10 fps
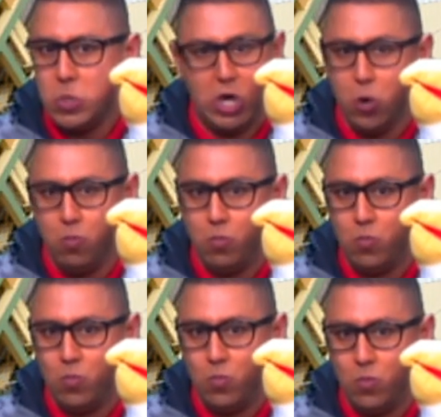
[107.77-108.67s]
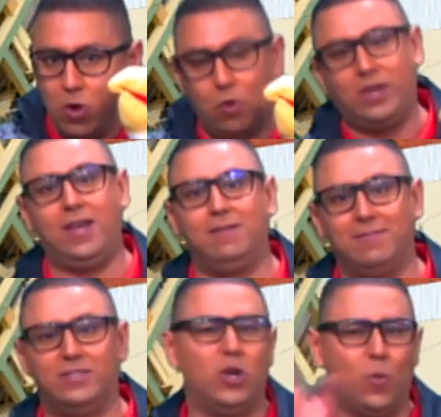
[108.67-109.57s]
Nope. Okay.
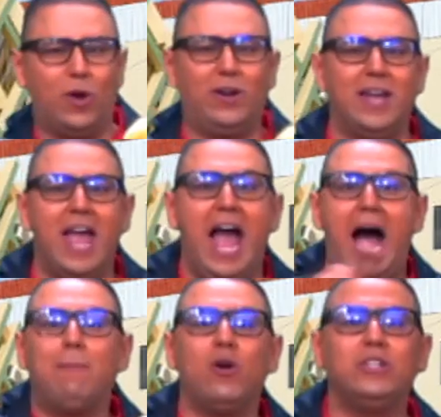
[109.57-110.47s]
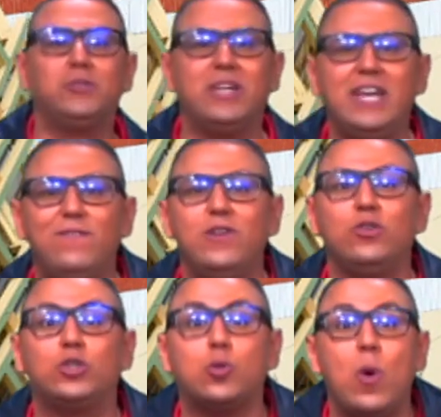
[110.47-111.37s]
Don't worry, I'm going to give
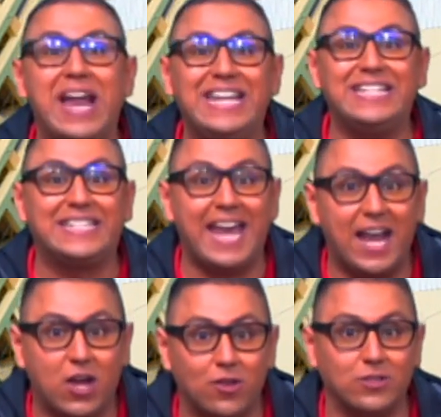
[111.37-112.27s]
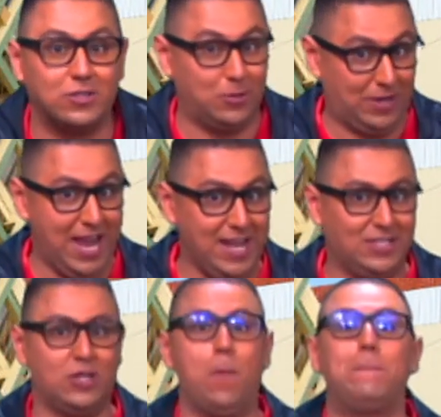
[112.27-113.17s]
you 20 seconds, okay?
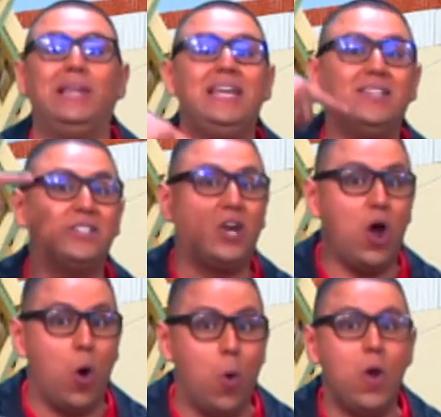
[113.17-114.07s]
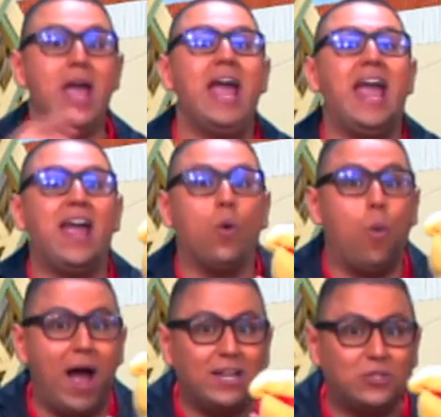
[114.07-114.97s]
So please go and
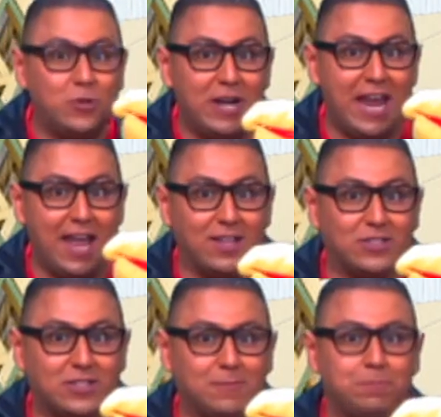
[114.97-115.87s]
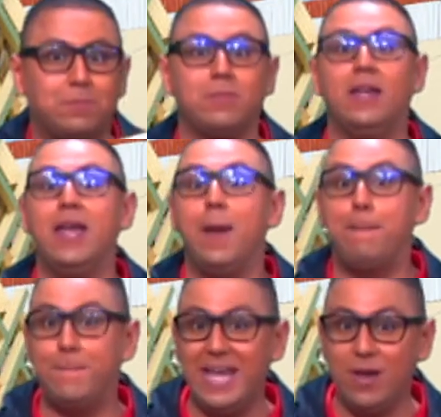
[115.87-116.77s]
wash your hands.
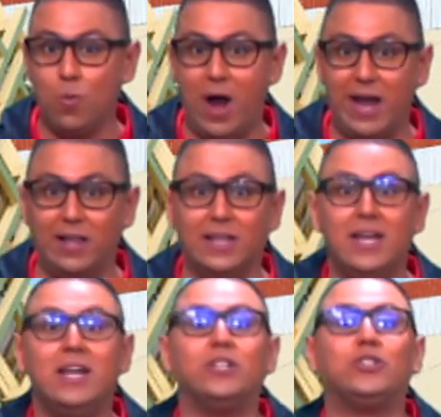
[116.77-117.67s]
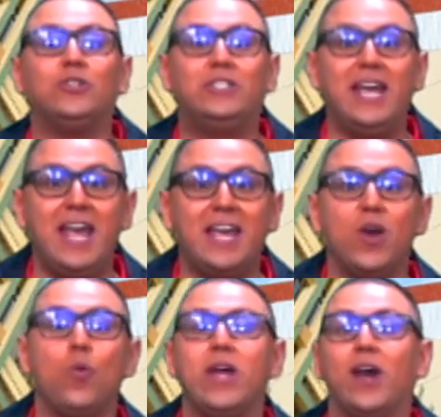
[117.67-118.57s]
Meanwhile,
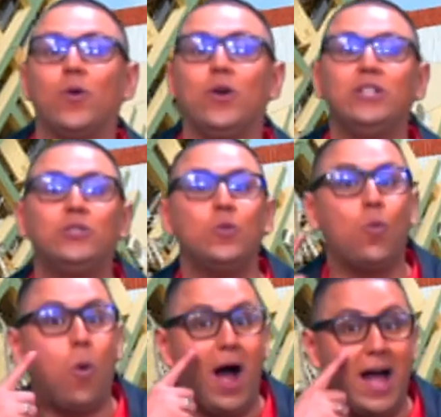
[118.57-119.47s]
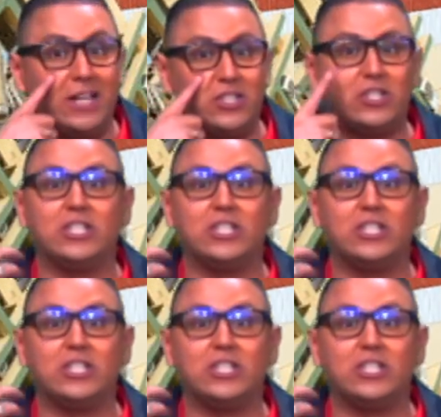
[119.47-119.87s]
today we are going to watch